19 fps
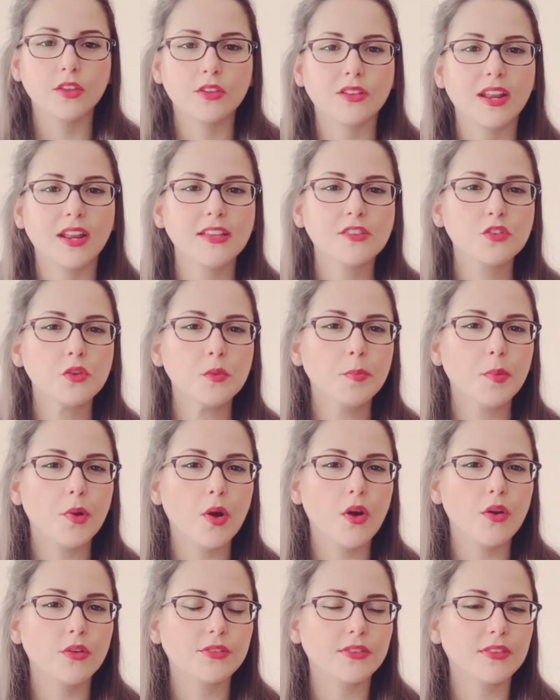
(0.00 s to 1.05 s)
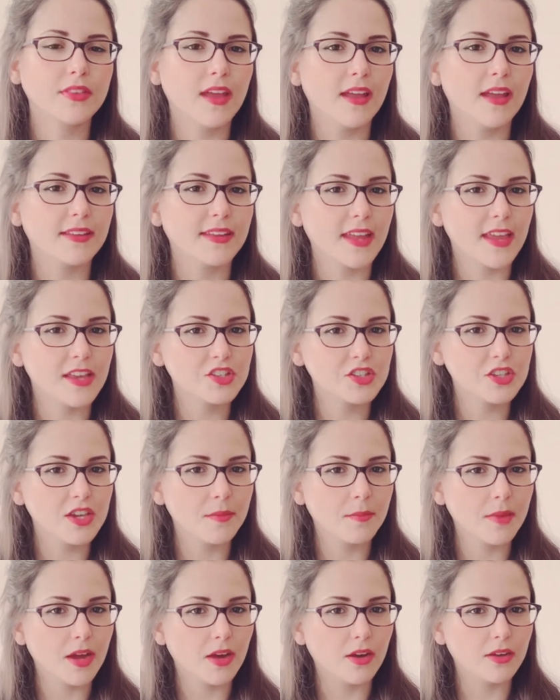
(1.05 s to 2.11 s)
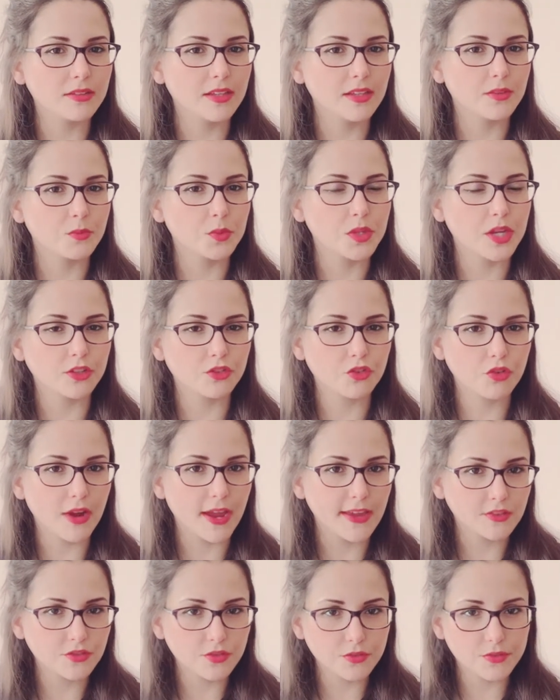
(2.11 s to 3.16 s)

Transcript: So let's suppose that the HTML that we are trying to